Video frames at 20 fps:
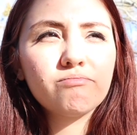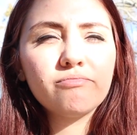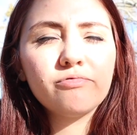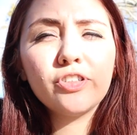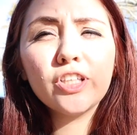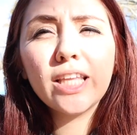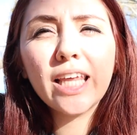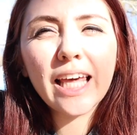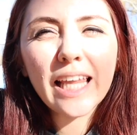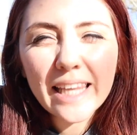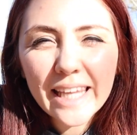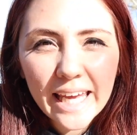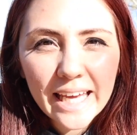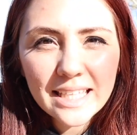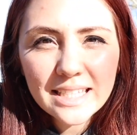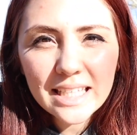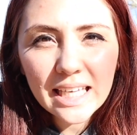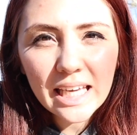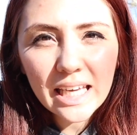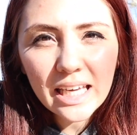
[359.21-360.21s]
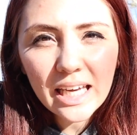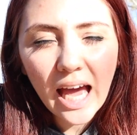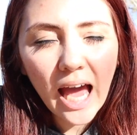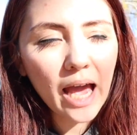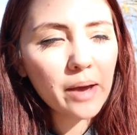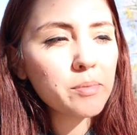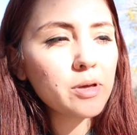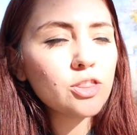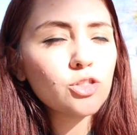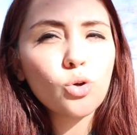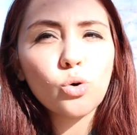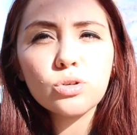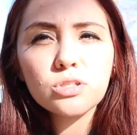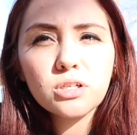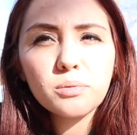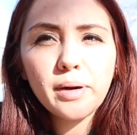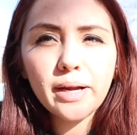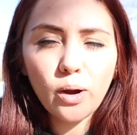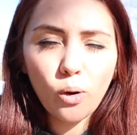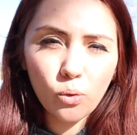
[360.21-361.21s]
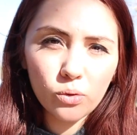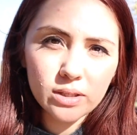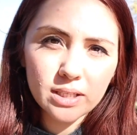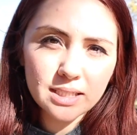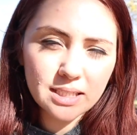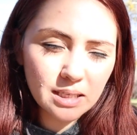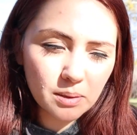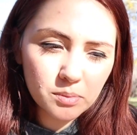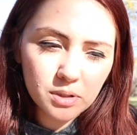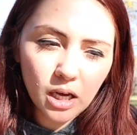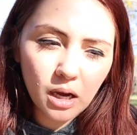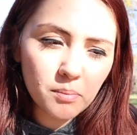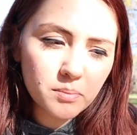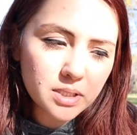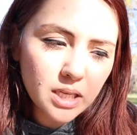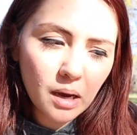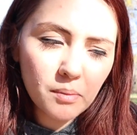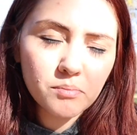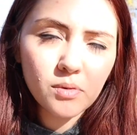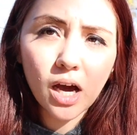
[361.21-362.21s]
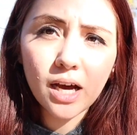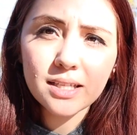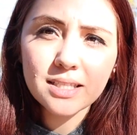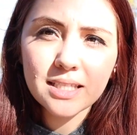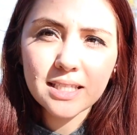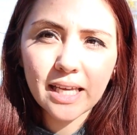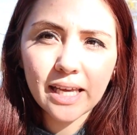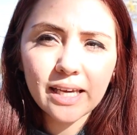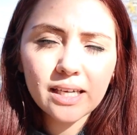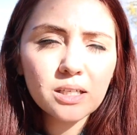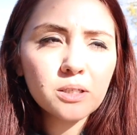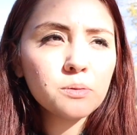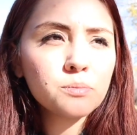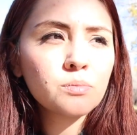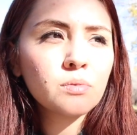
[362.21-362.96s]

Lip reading: feeling lazy, I mean, those are my only symptoms. I'm not sick.